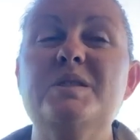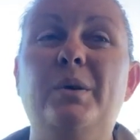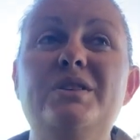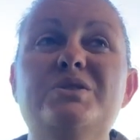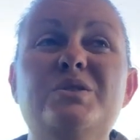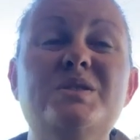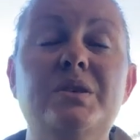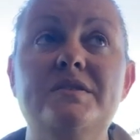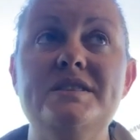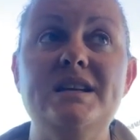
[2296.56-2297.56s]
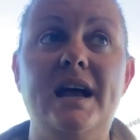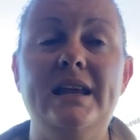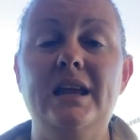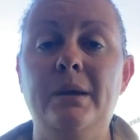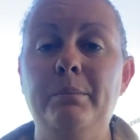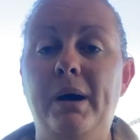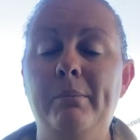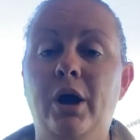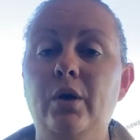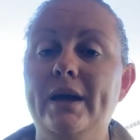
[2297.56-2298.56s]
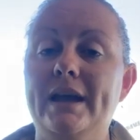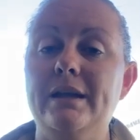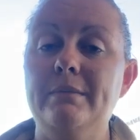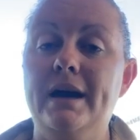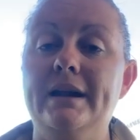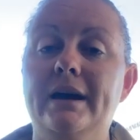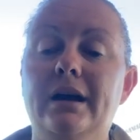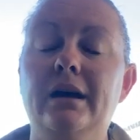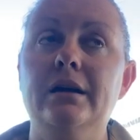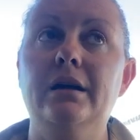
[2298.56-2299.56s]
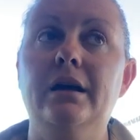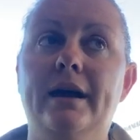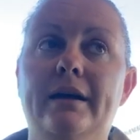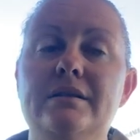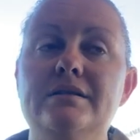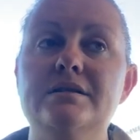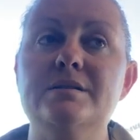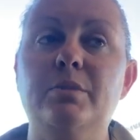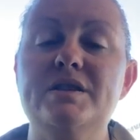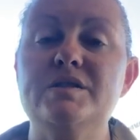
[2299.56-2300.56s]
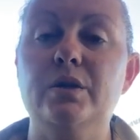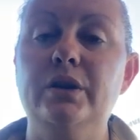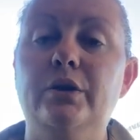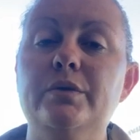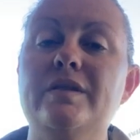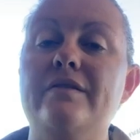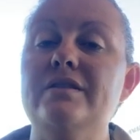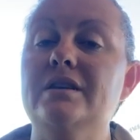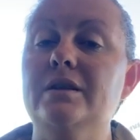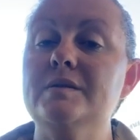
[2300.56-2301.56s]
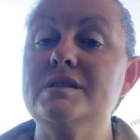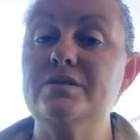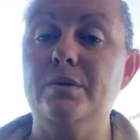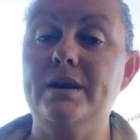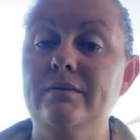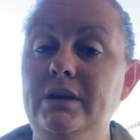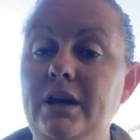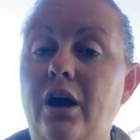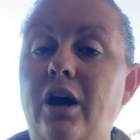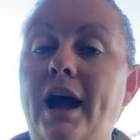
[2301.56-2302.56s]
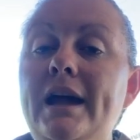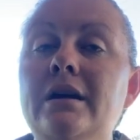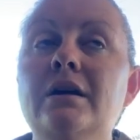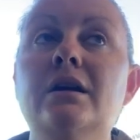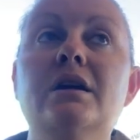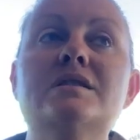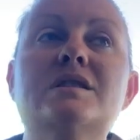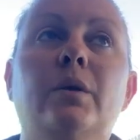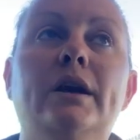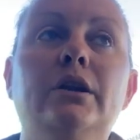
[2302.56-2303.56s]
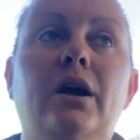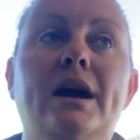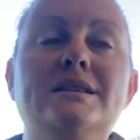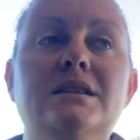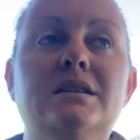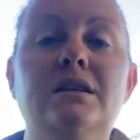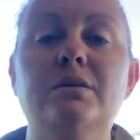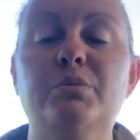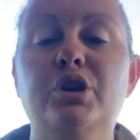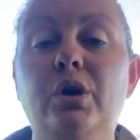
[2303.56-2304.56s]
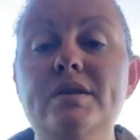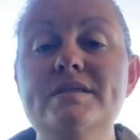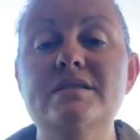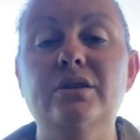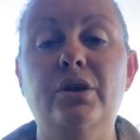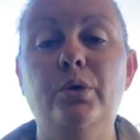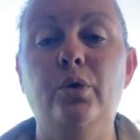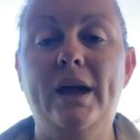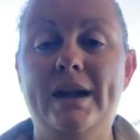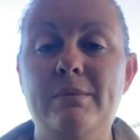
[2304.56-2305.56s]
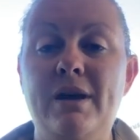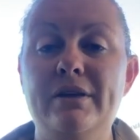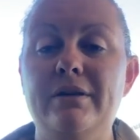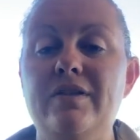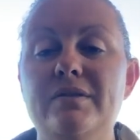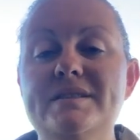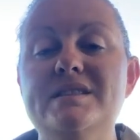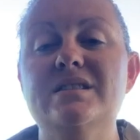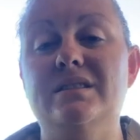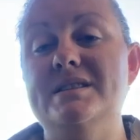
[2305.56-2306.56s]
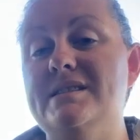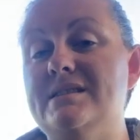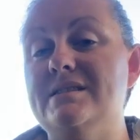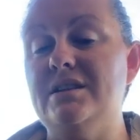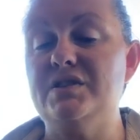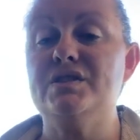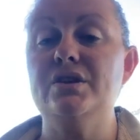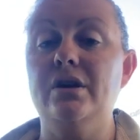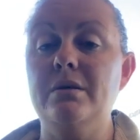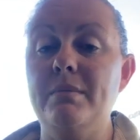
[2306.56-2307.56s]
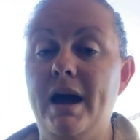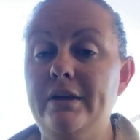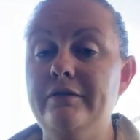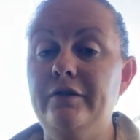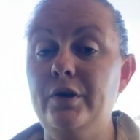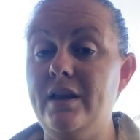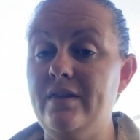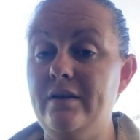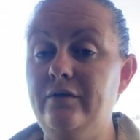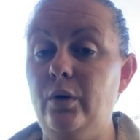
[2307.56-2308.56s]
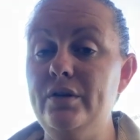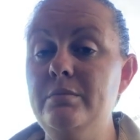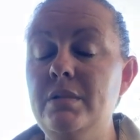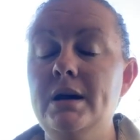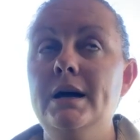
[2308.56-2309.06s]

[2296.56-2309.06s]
So I do sort of start again, but my organic matter and my soil health with everything else is already really high. So I'd like to think that because there's a lot of organic matter in there, is still a certain amount of food in there for them.